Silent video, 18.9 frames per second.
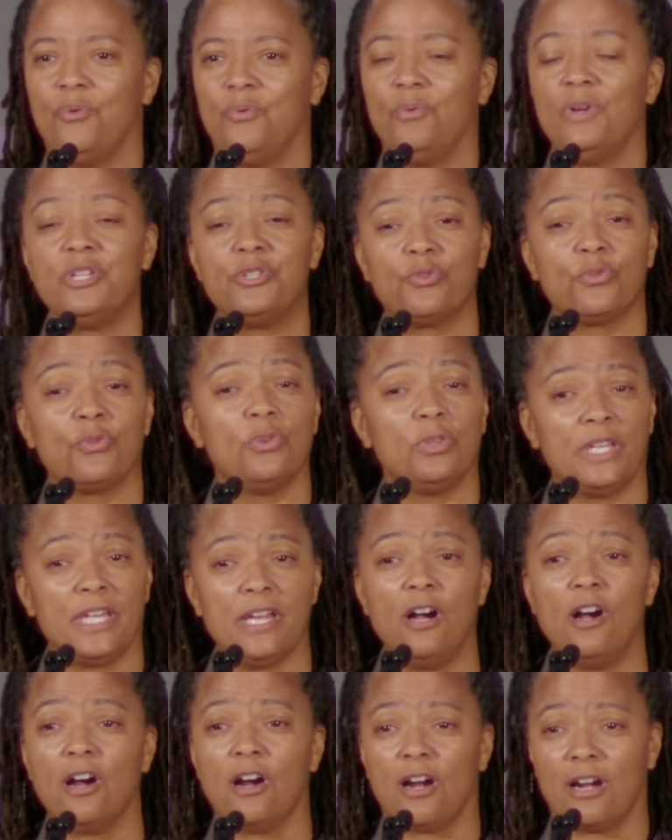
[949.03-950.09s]
we truly
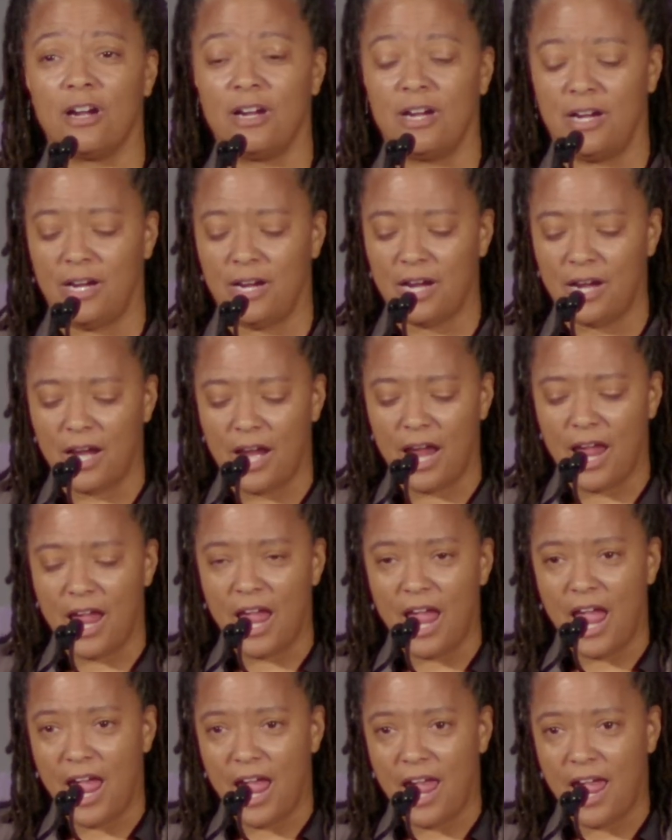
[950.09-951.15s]
are
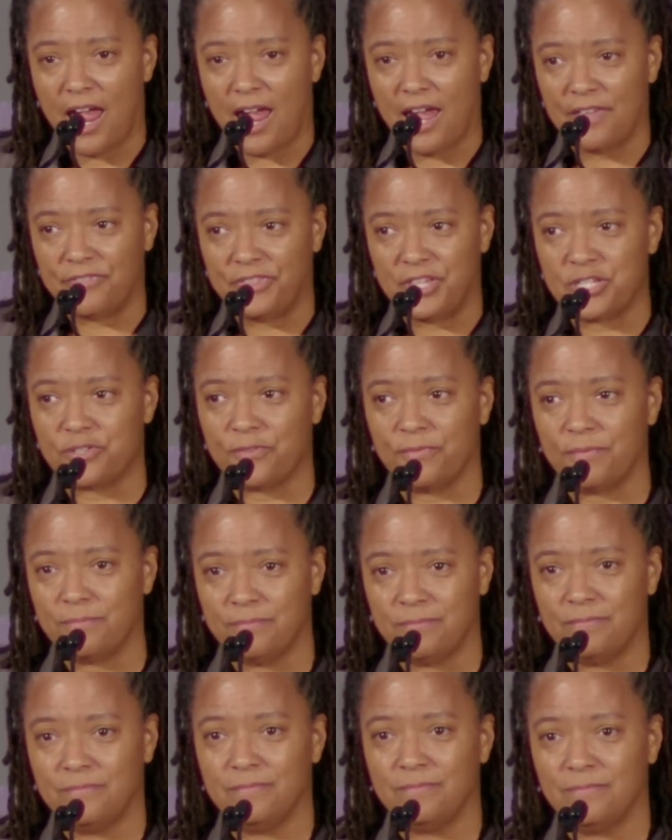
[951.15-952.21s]
at this
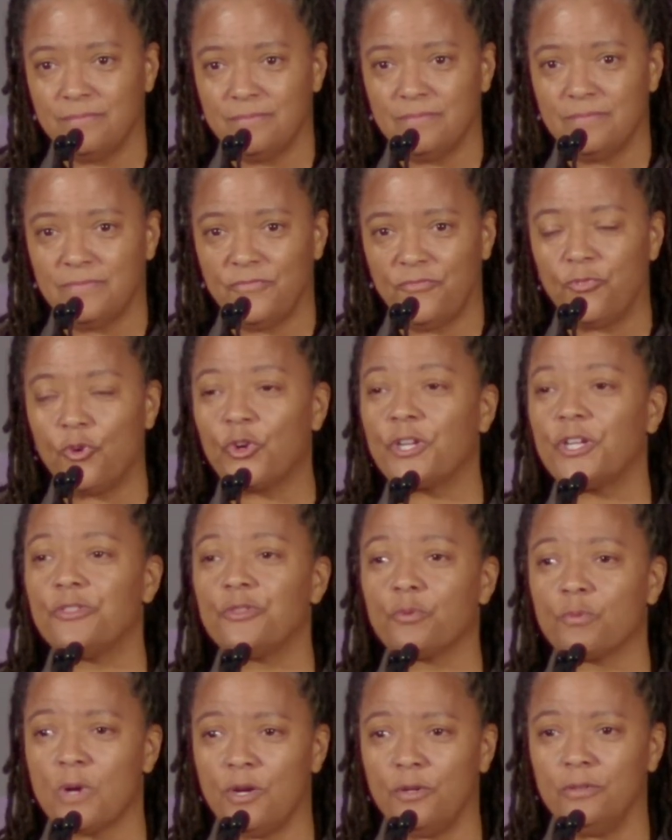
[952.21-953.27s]
fork in
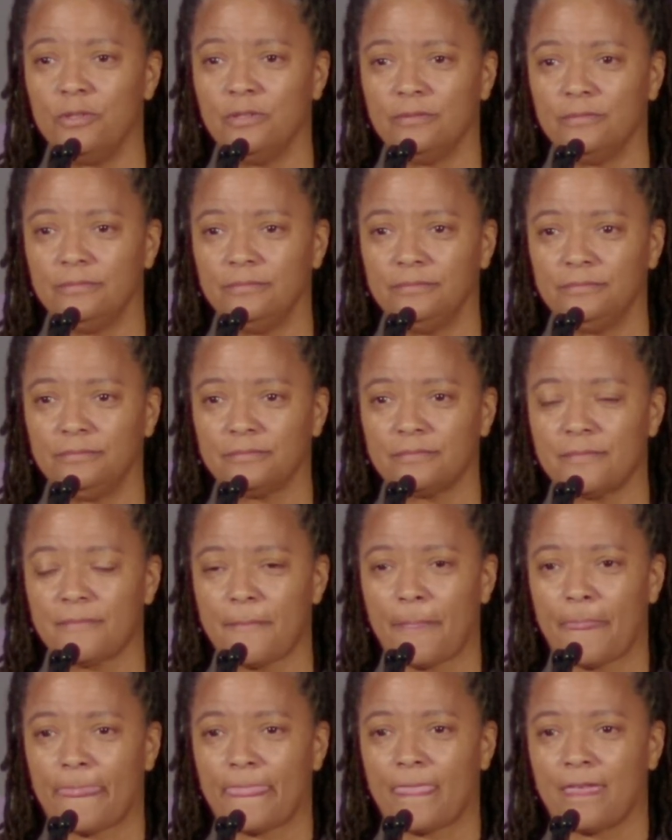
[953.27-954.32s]
the road.
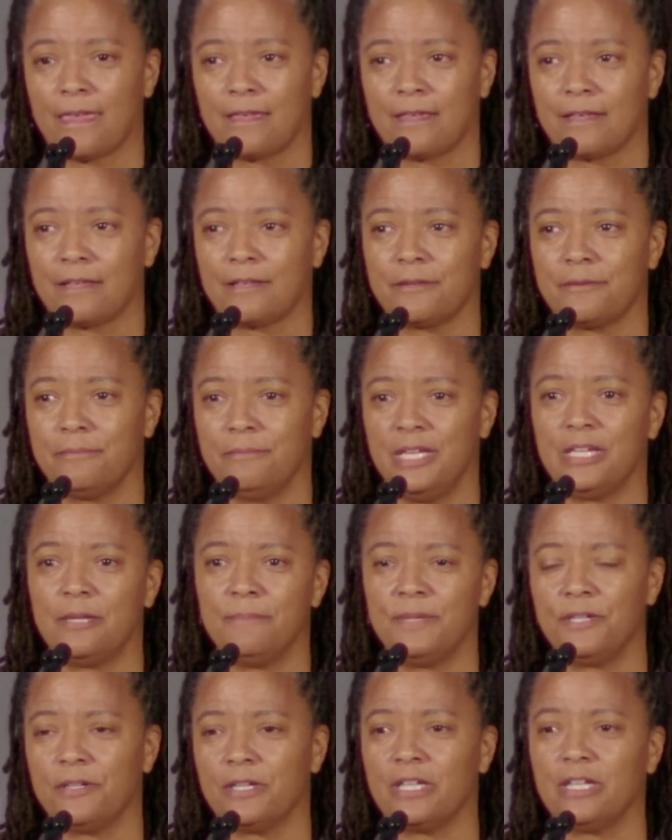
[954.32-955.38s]
Make
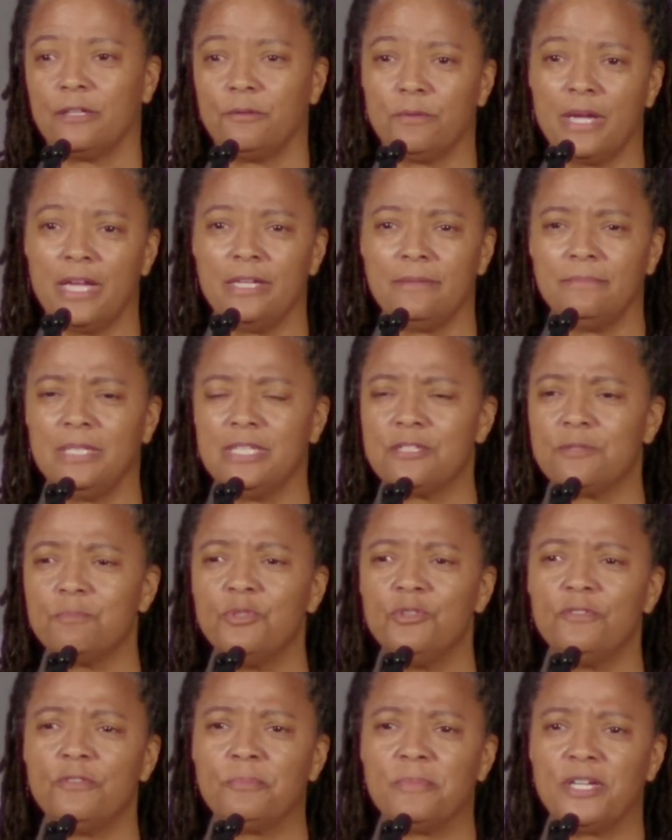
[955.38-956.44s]
America great means
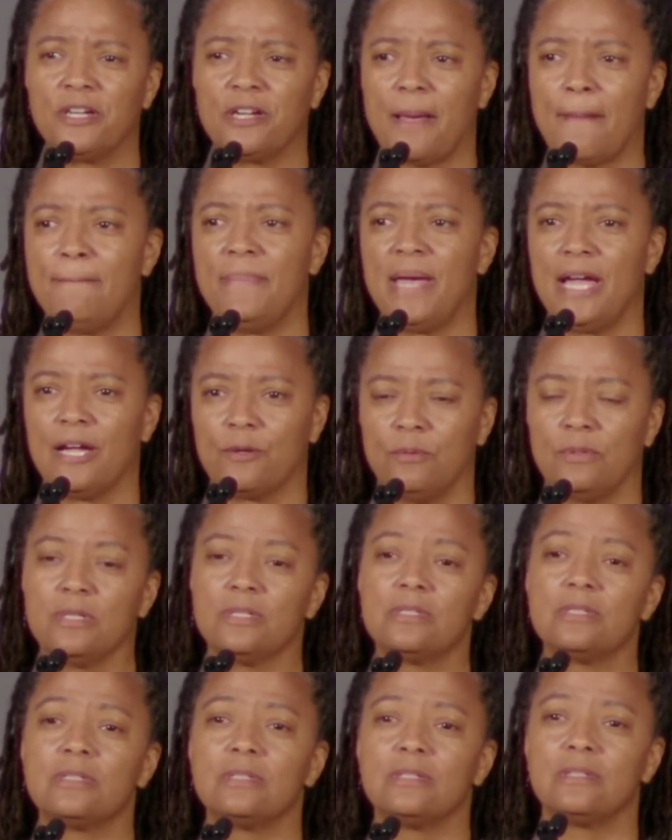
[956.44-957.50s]
move America
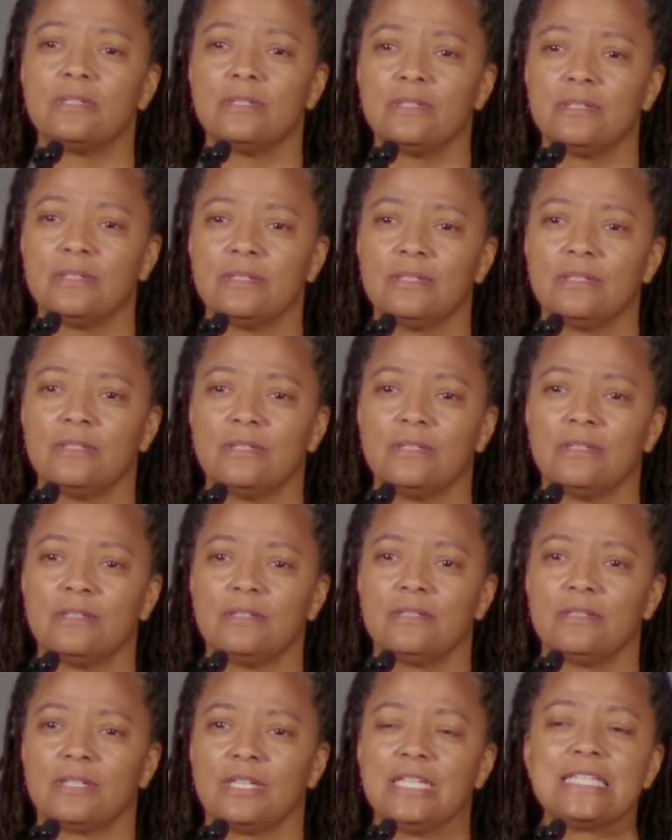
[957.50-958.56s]
backwards.
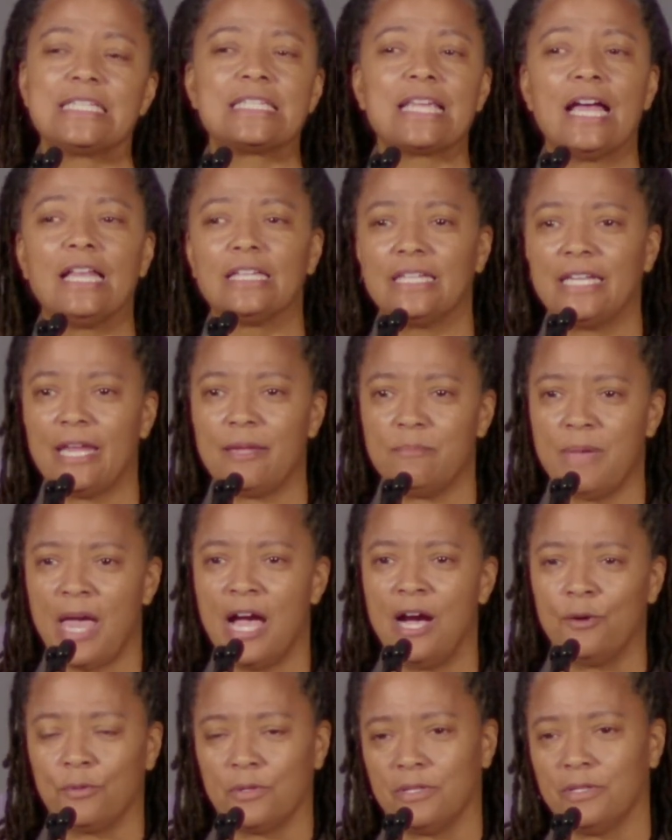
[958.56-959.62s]
Consolidate
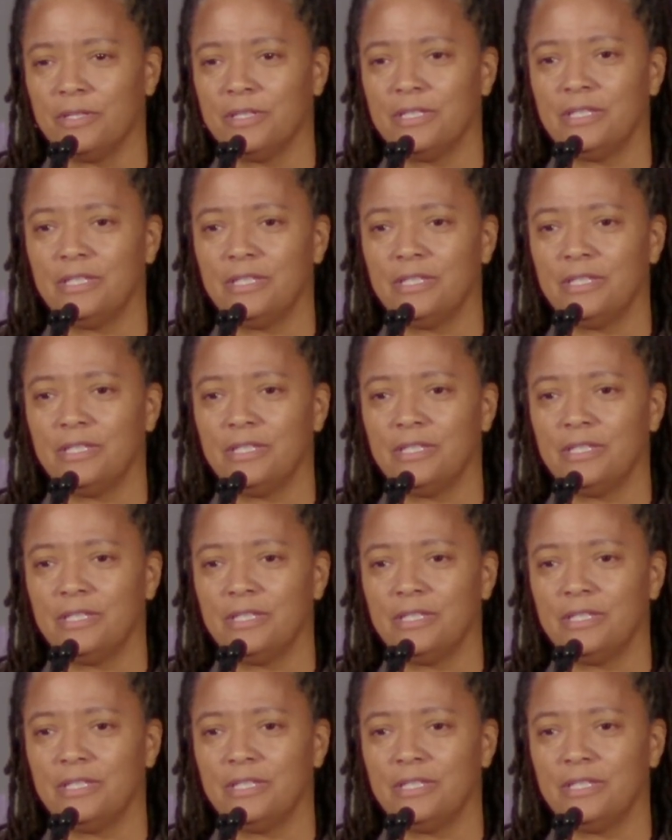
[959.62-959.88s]
power